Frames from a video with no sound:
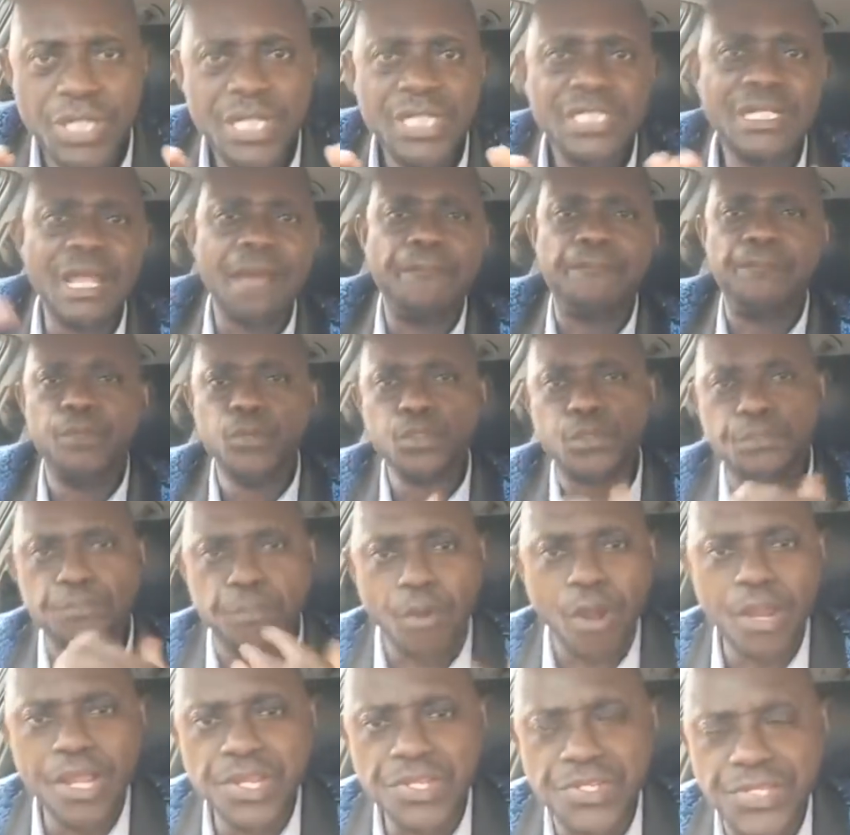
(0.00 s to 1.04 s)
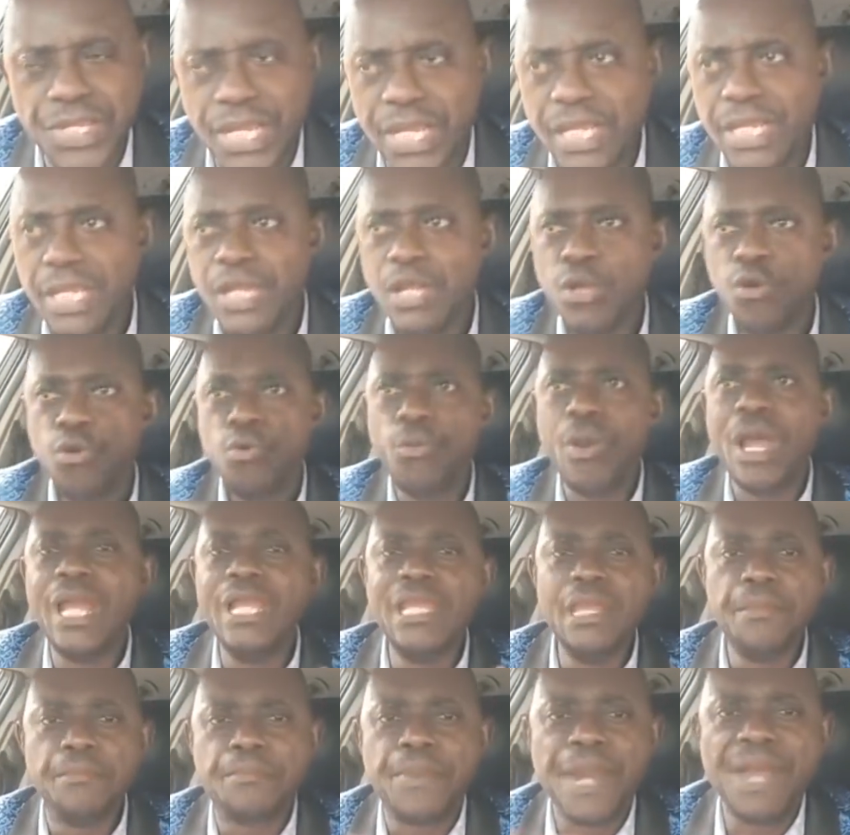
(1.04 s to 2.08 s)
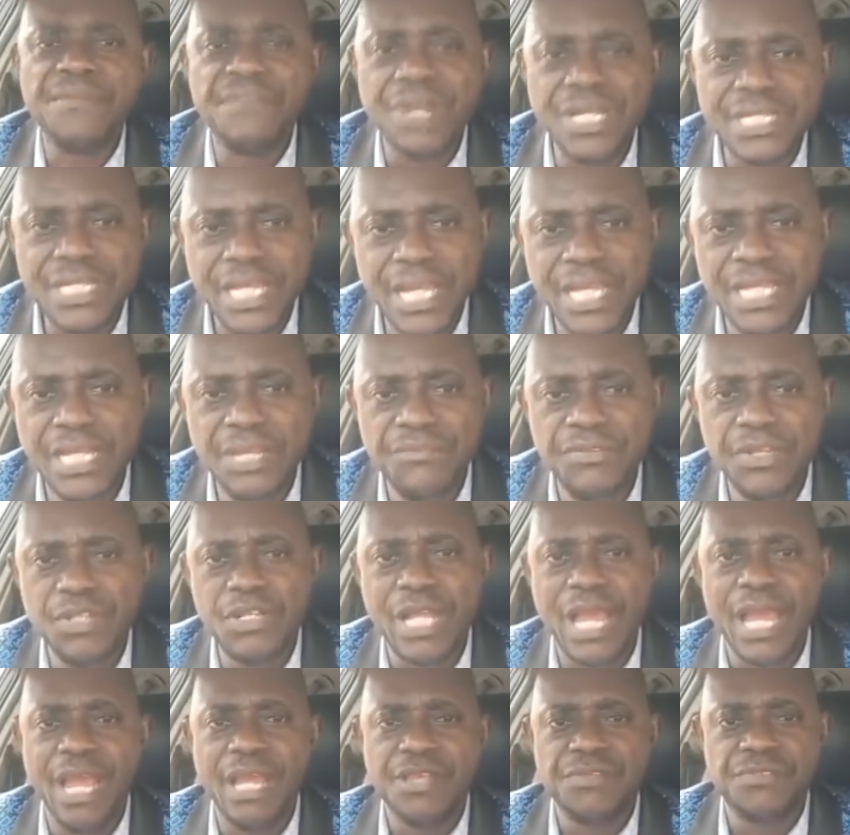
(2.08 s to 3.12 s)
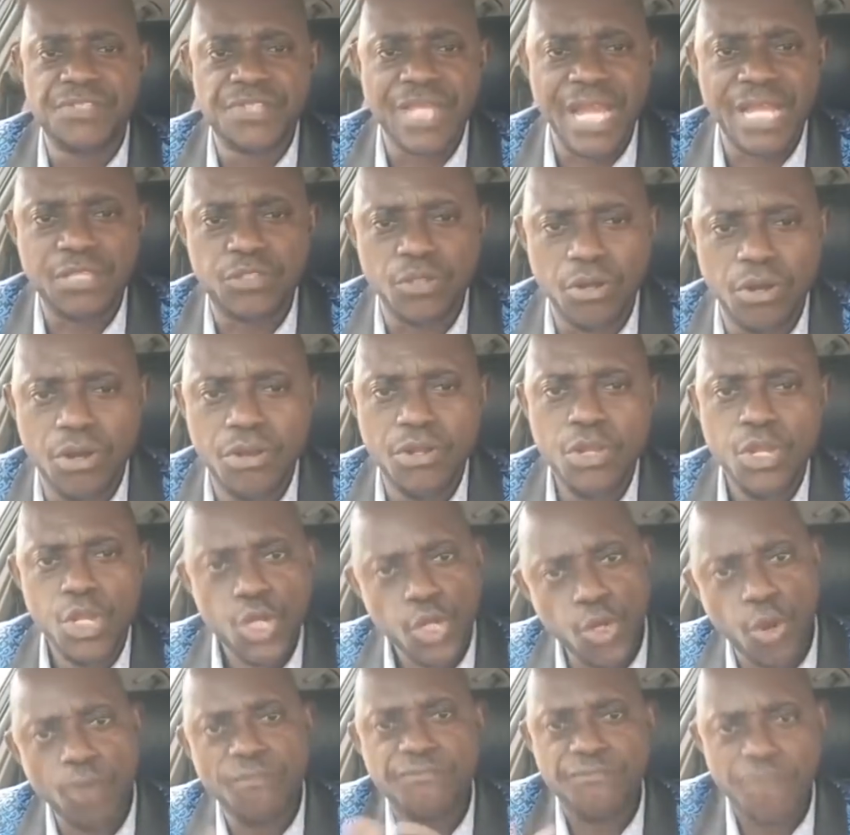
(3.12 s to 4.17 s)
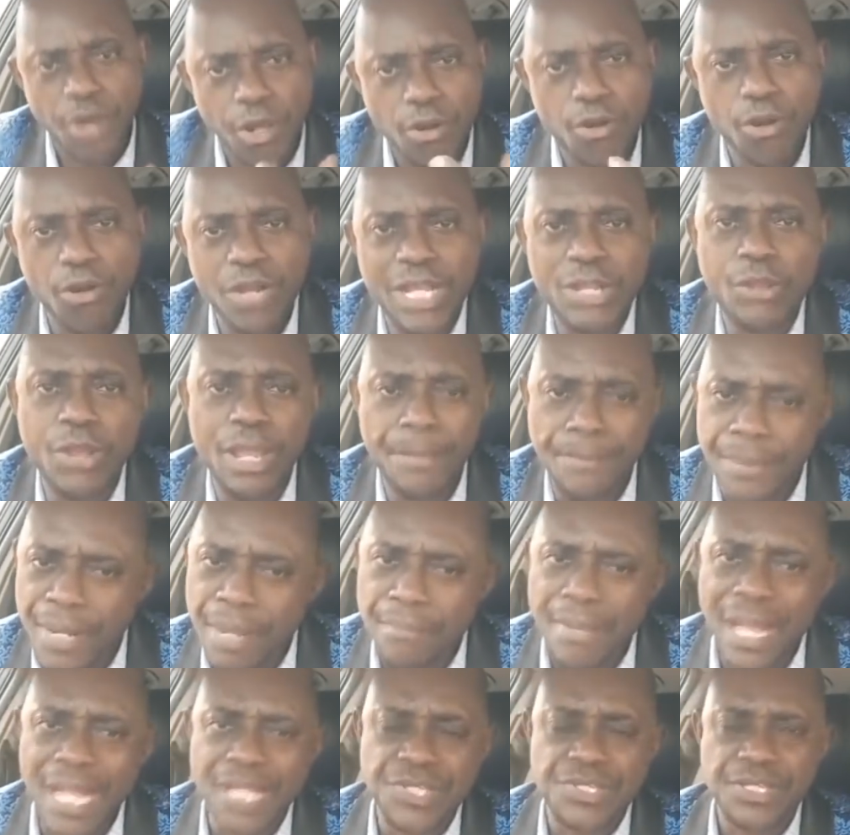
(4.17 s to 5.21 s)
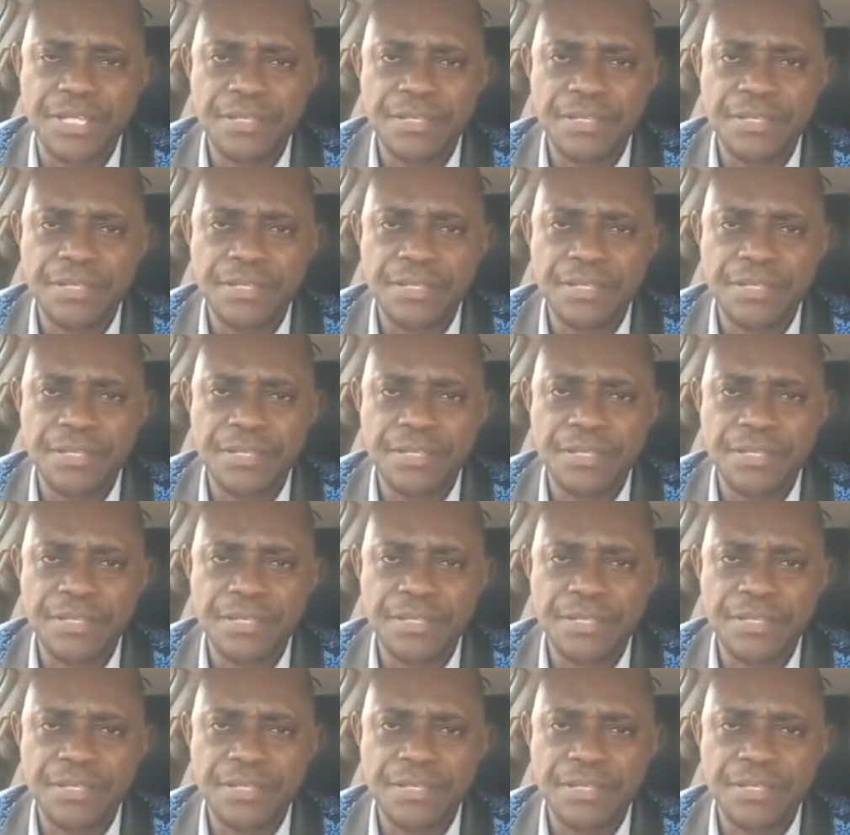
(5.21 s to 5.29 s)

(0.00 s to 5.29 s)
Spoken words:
They put policy where the private individual sector go implement.